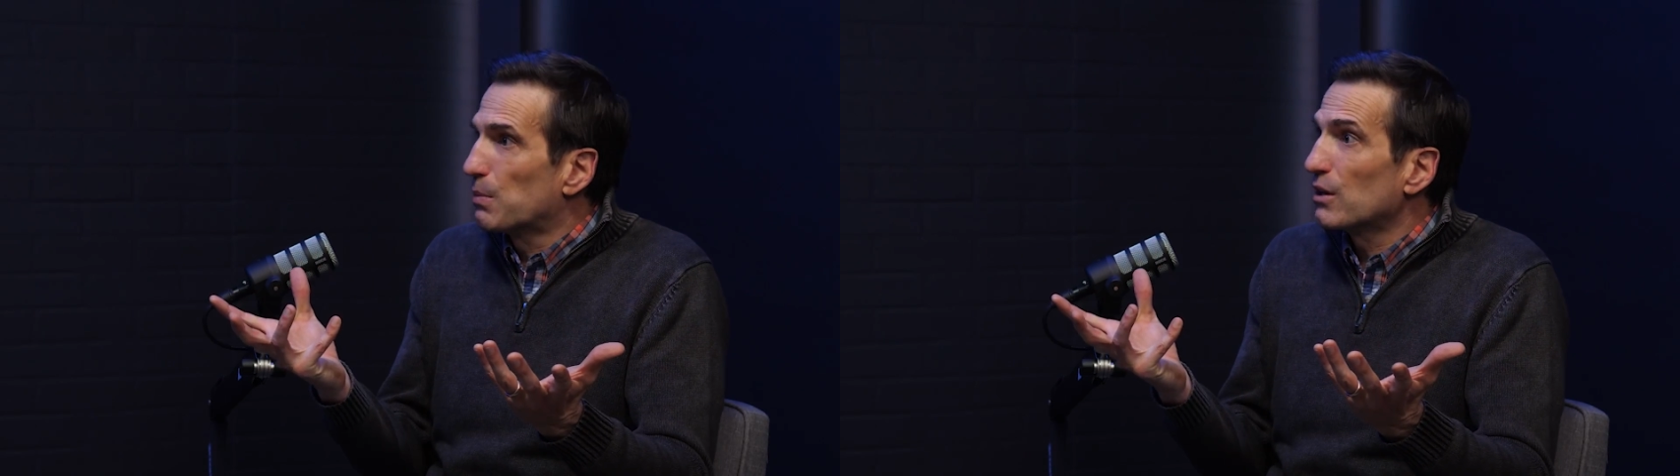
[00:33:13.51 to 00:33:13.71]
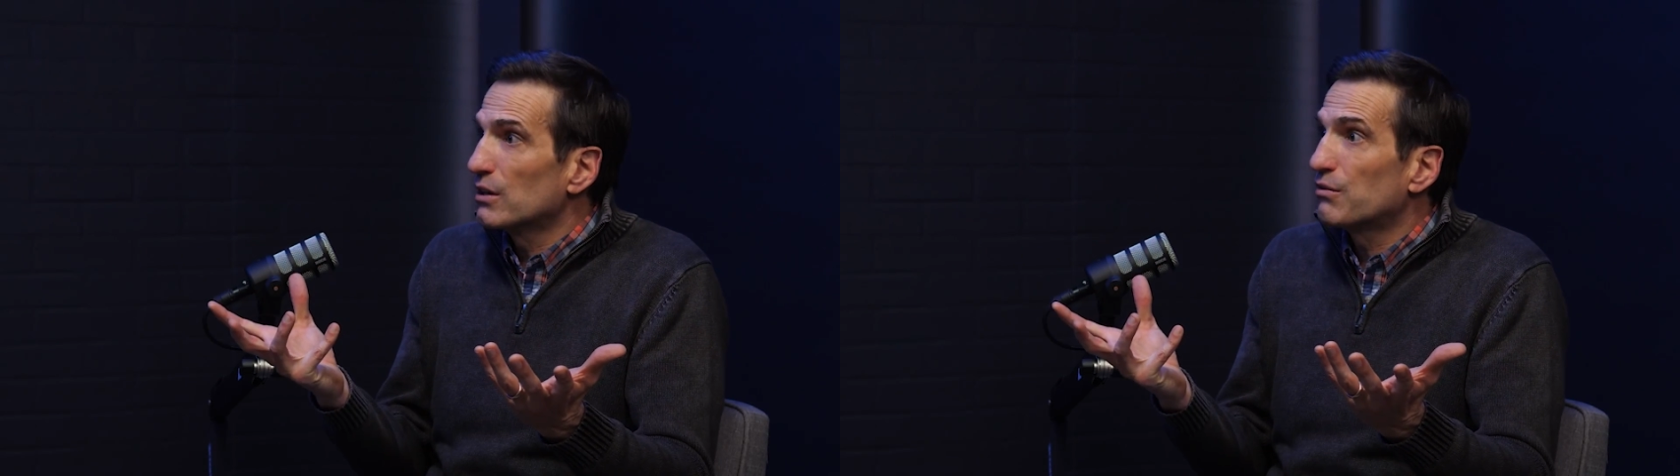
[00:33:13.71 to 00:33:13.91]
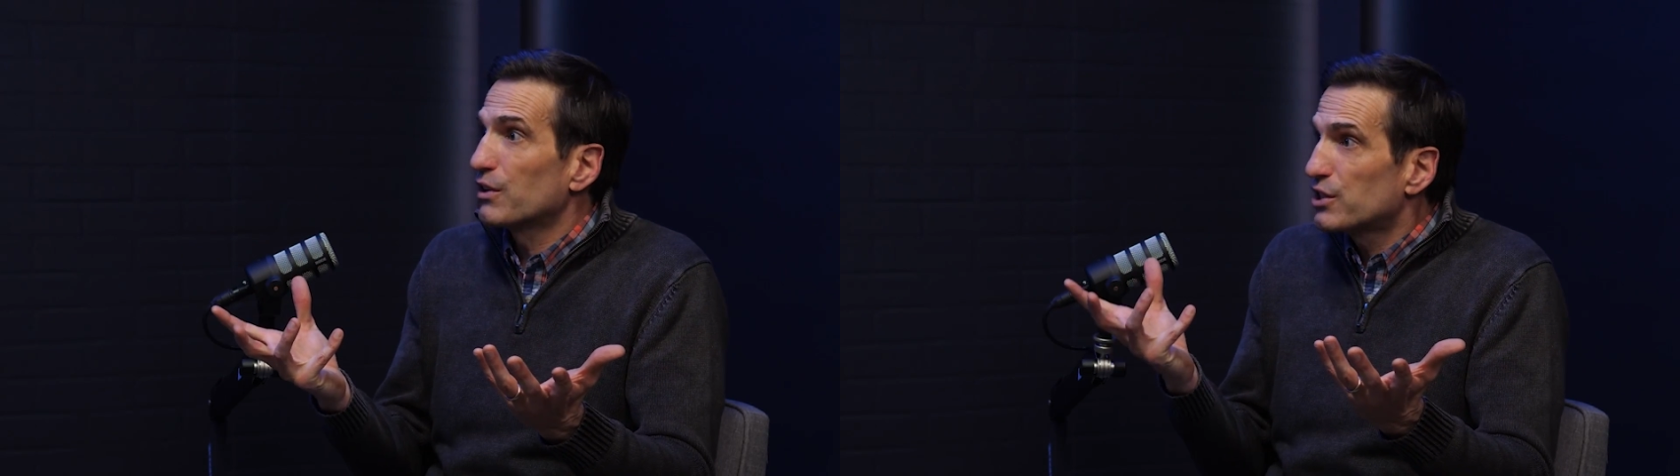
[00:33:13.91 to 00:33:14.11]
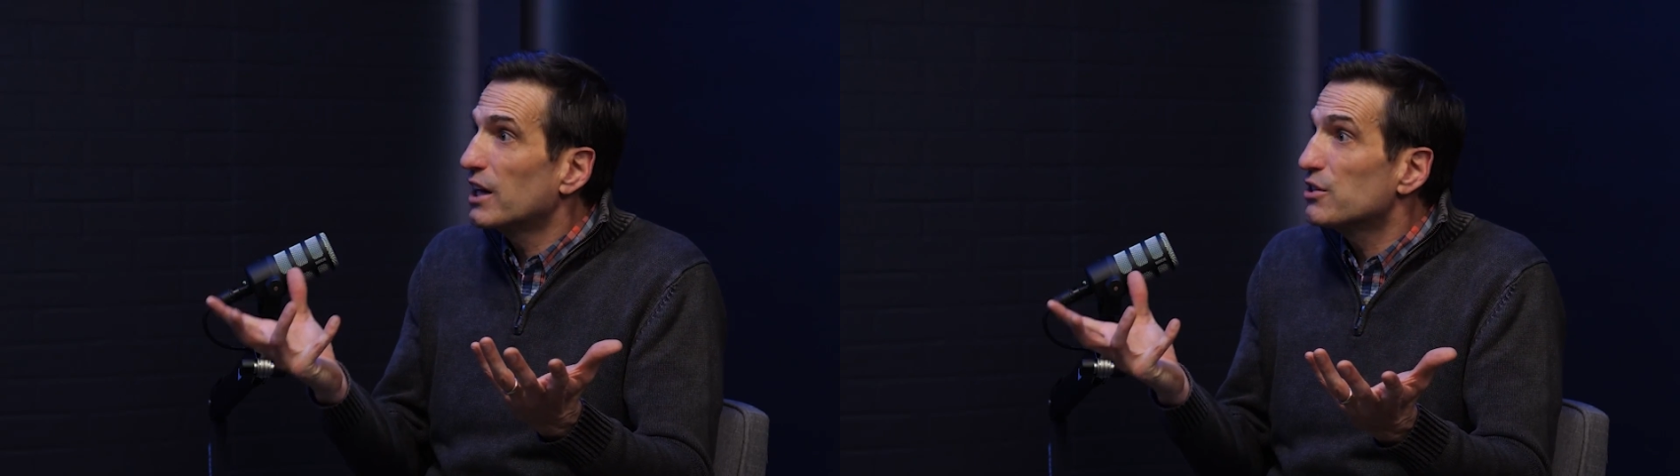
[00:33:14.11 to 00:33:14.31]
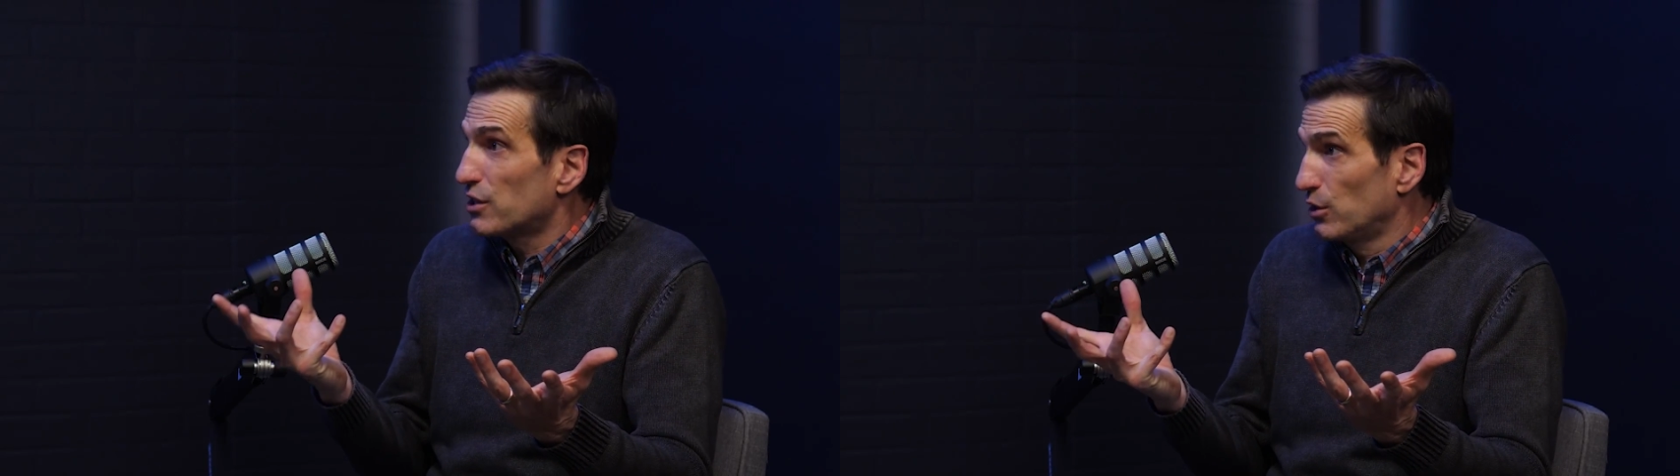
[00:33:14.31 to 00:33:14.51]
burden for
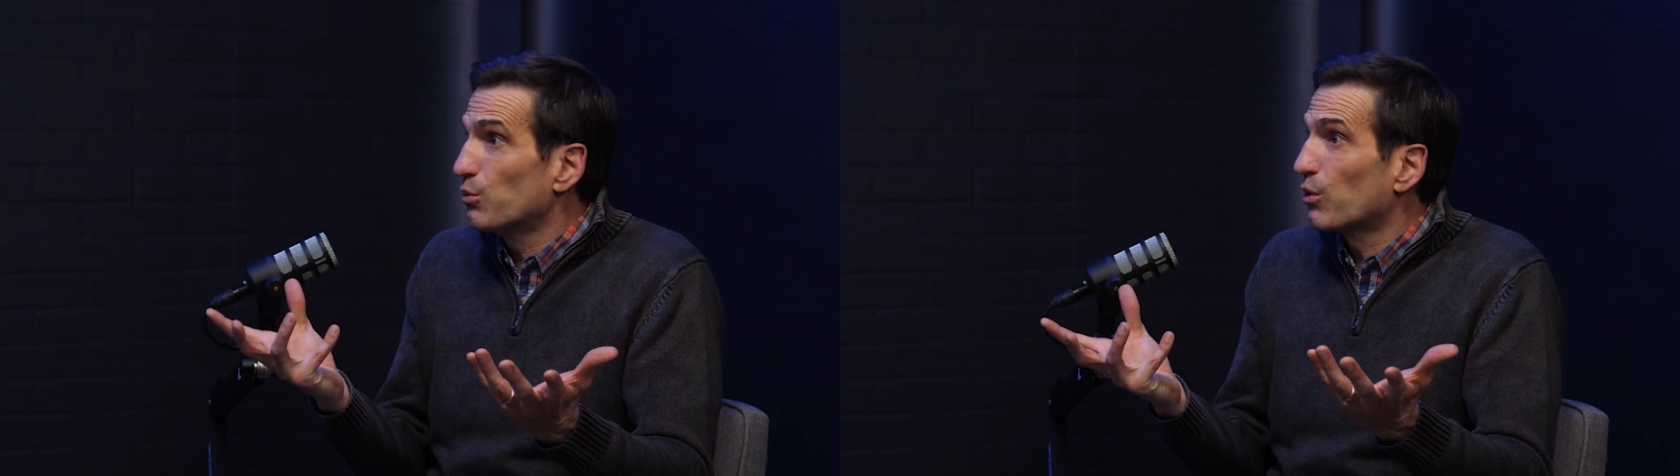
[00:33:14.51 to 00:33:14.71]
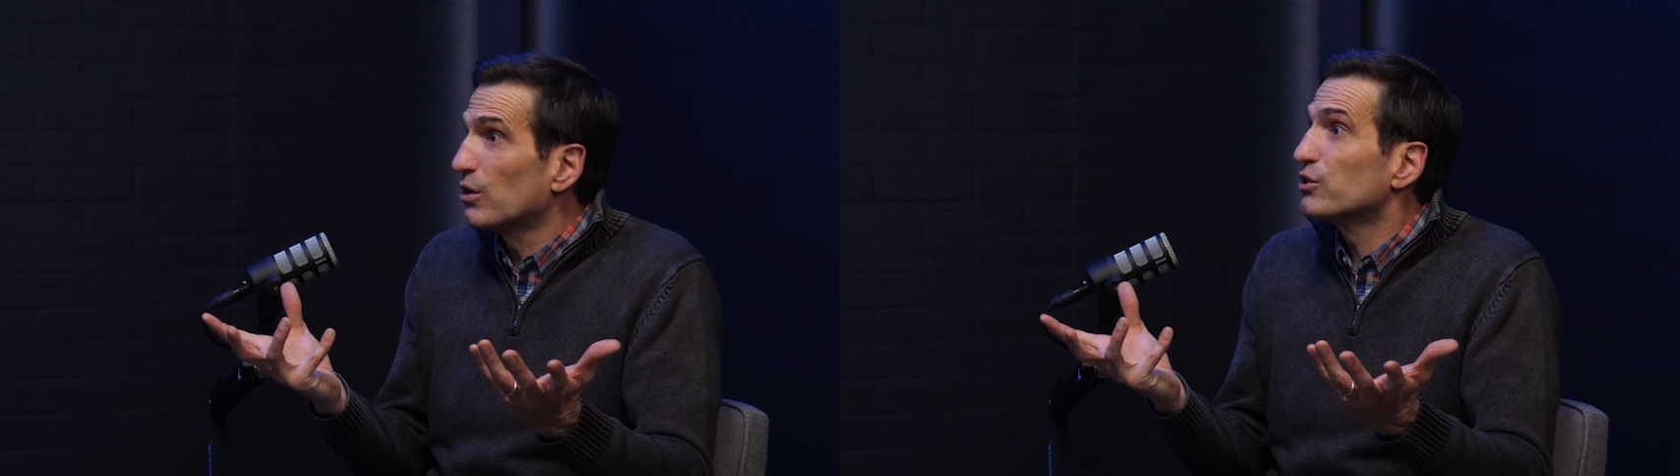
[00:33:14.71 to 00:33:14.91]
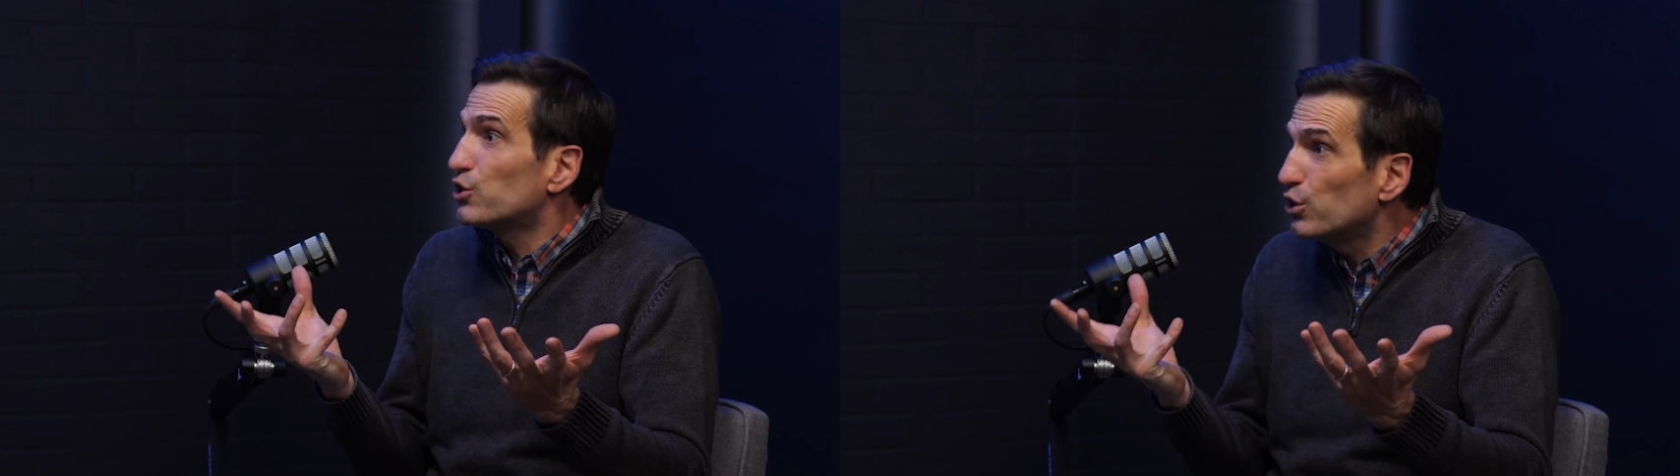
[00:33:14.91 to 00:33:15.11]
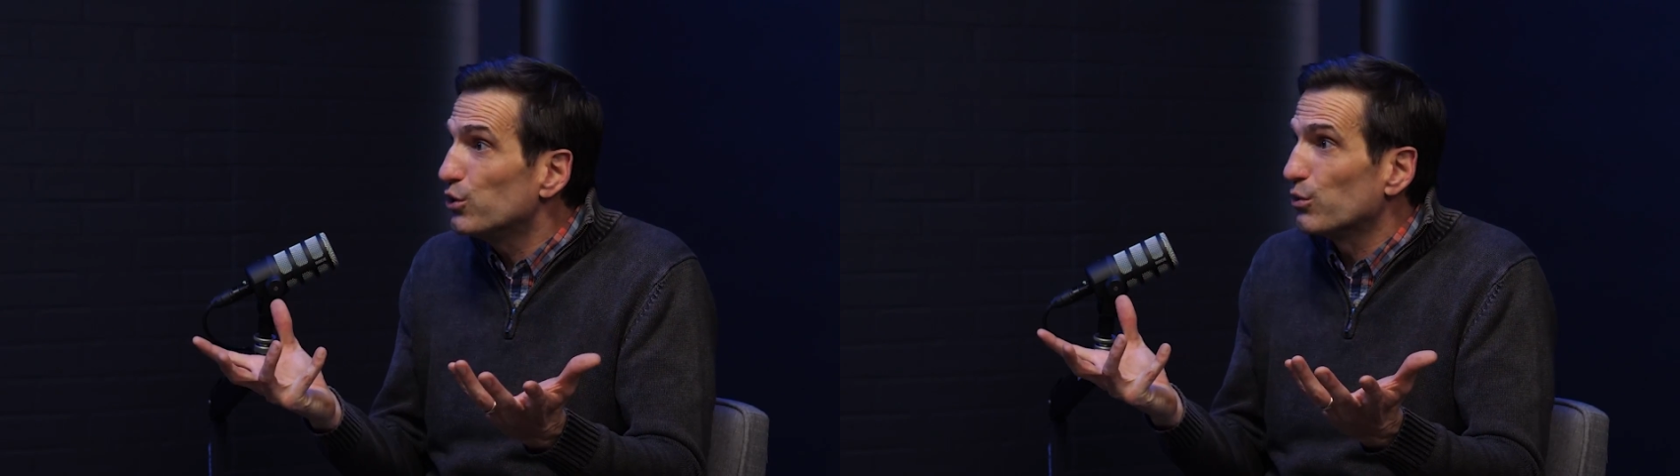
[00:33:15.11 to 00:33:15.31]
changing the world too,